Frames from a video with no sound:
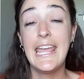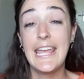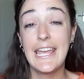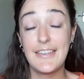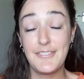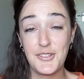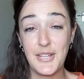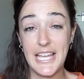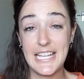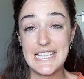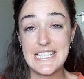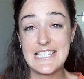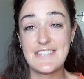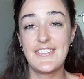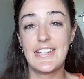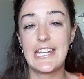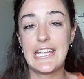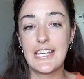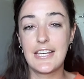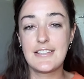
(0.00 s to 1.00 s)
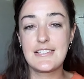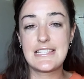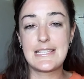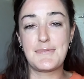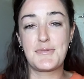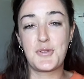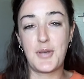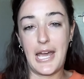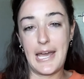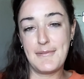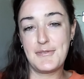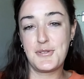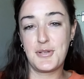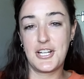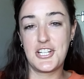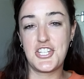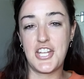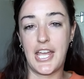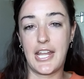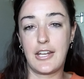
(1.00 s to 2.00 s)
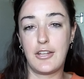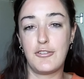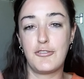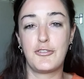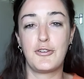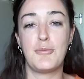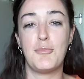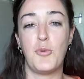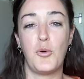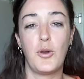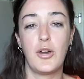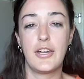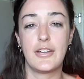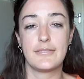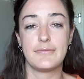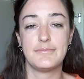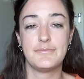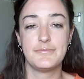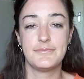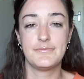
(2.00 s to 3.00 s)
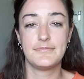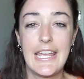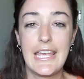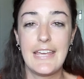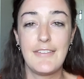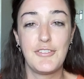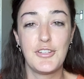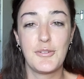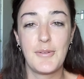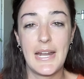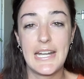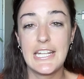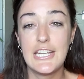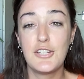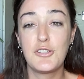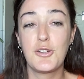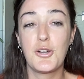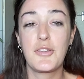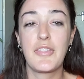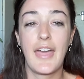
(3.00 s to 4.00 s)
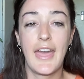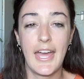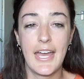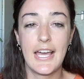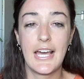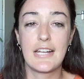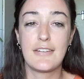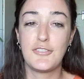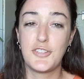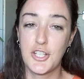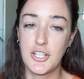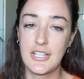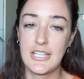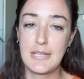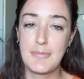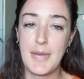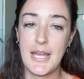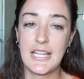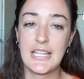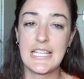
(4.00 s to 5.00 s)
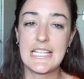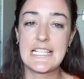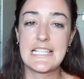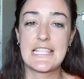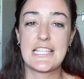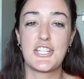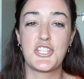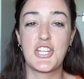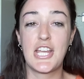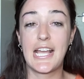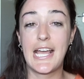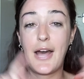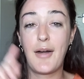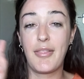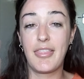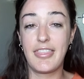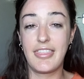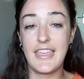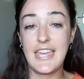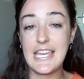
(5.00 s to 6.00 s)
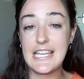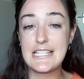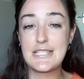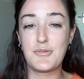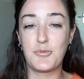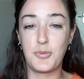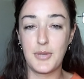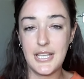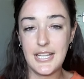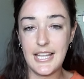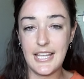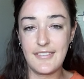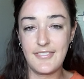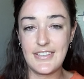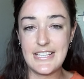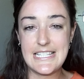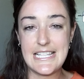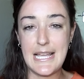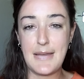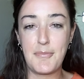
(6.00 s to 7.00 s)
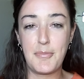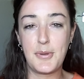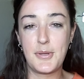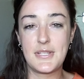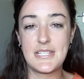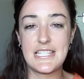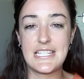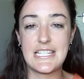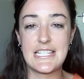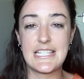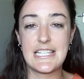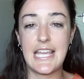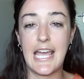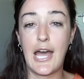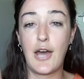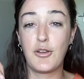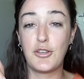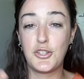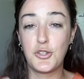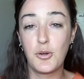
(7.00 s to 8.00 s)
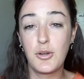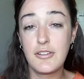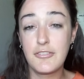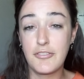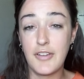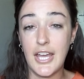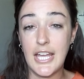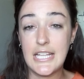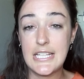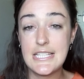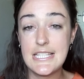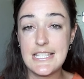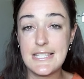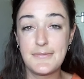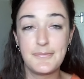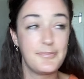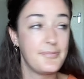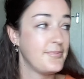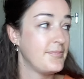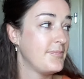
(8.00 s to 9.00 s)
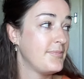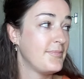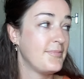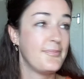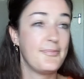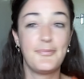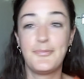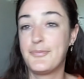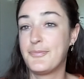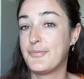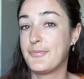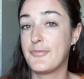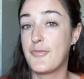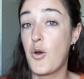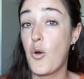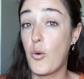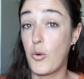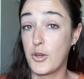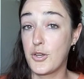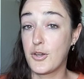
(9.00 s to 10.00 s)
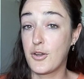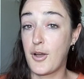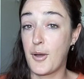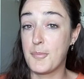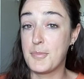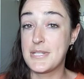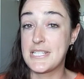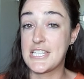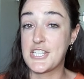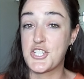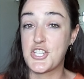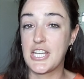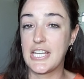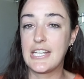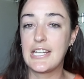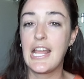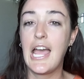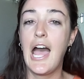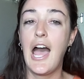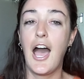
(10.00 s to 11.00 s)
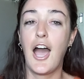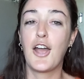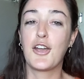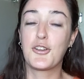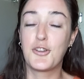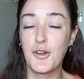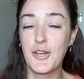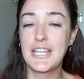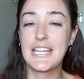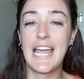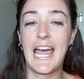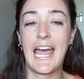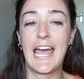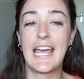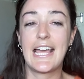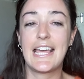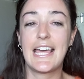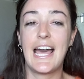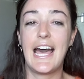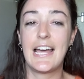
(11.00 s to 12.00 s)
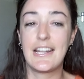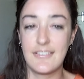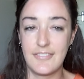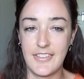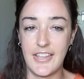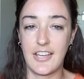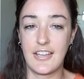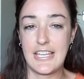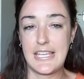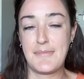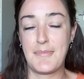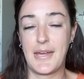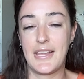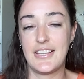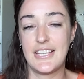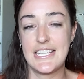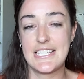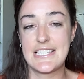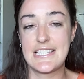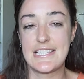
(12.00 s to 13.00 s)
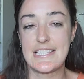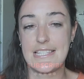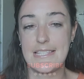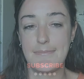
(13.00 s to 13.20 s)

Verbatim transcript: If you like this video, subscribe to our channel for more. If you're ready to grow the heck out of your email list, then check out these real life examples to see how your friends or your competition are growing the heck out of their email list.